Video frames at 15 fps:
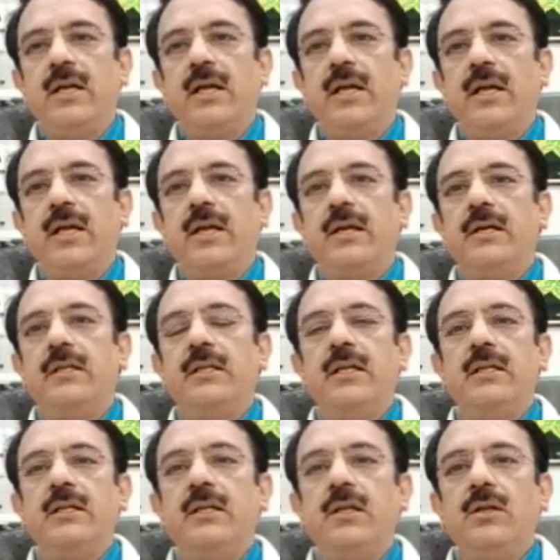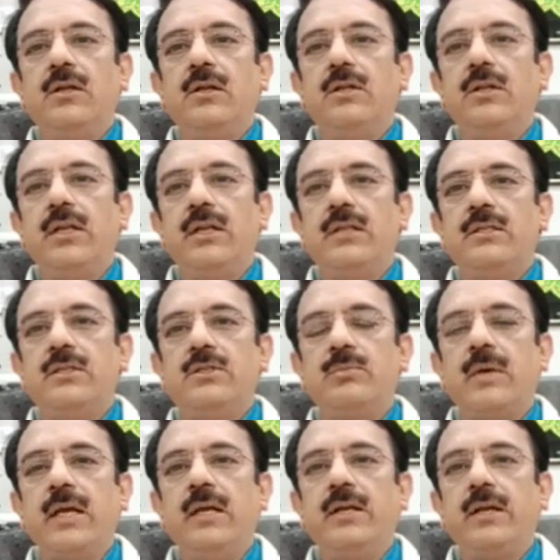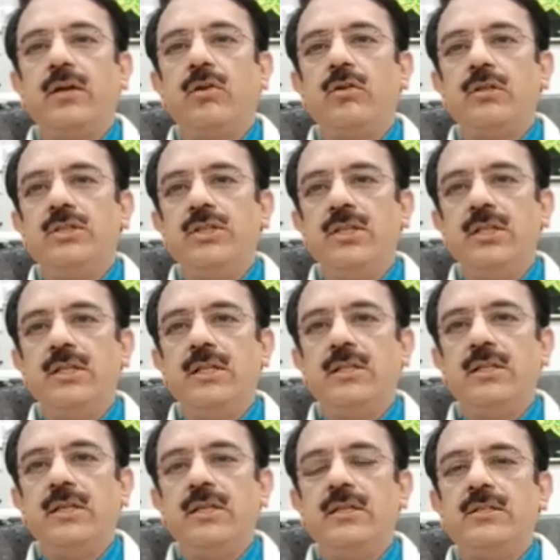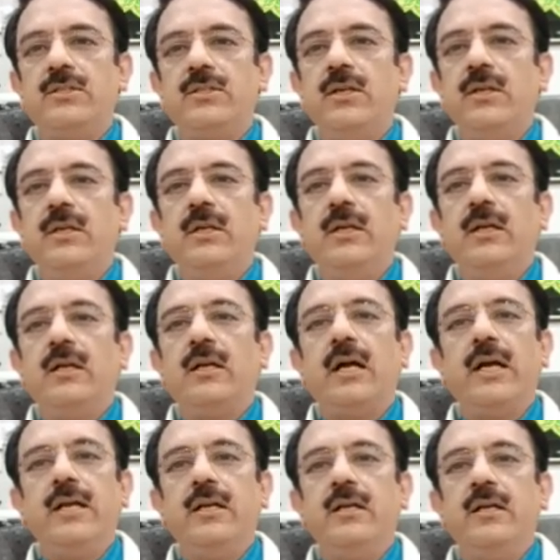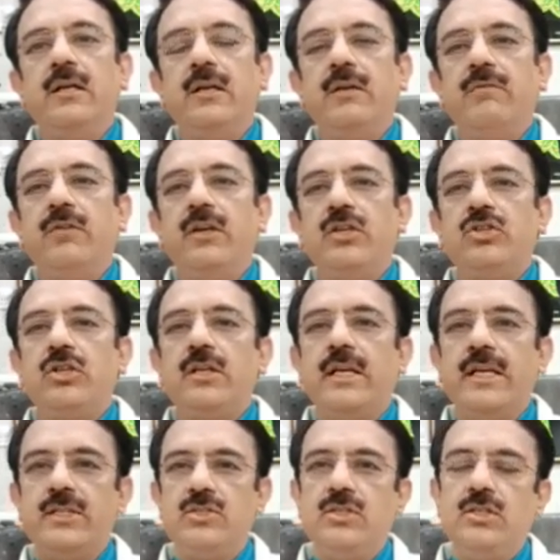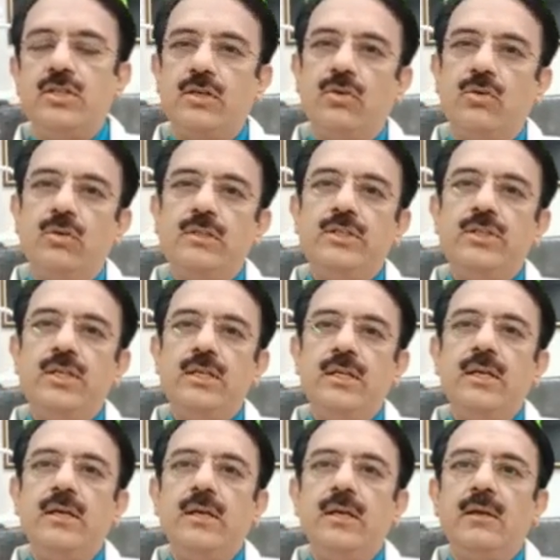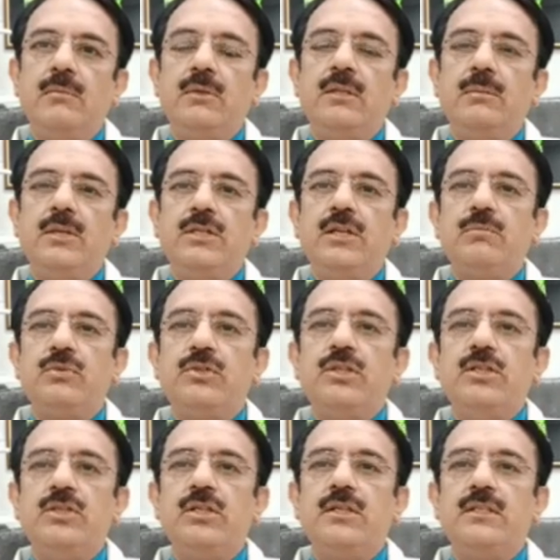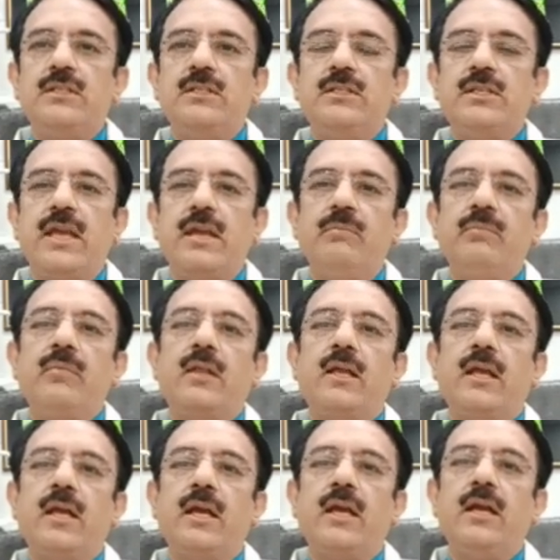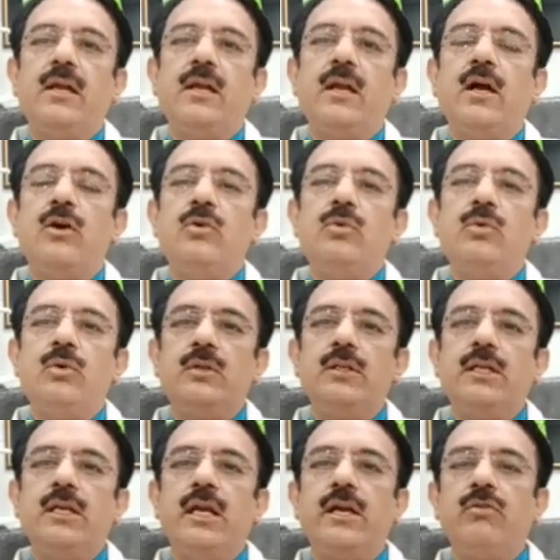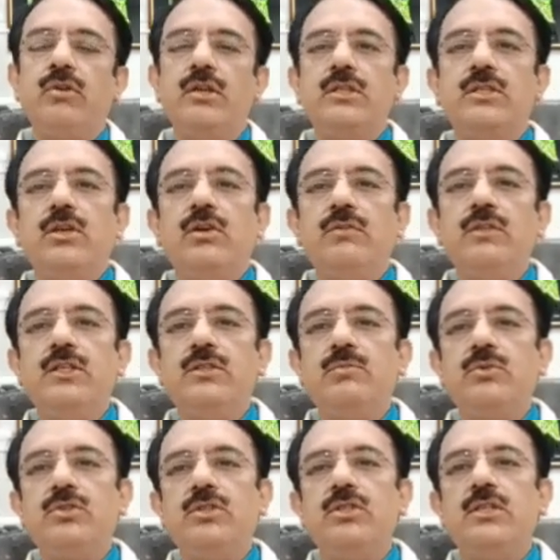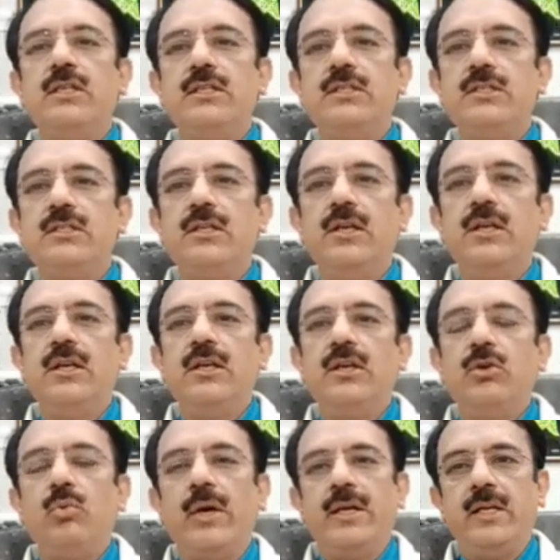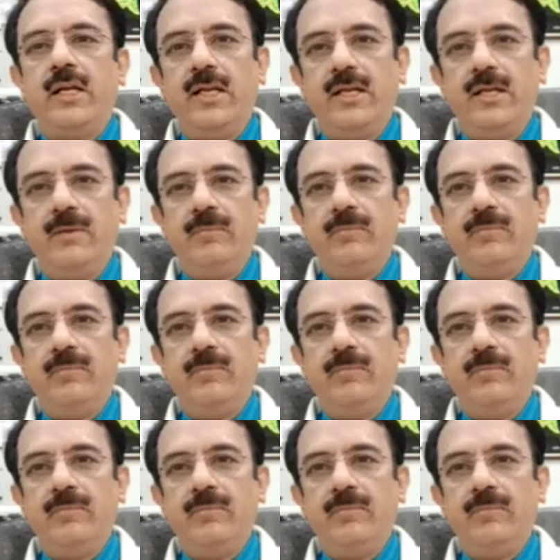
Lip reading: and then there is smile technology, then there is high definition HD technology, but the basic procedure is the same, and now the accuracy of this procedure is quite high.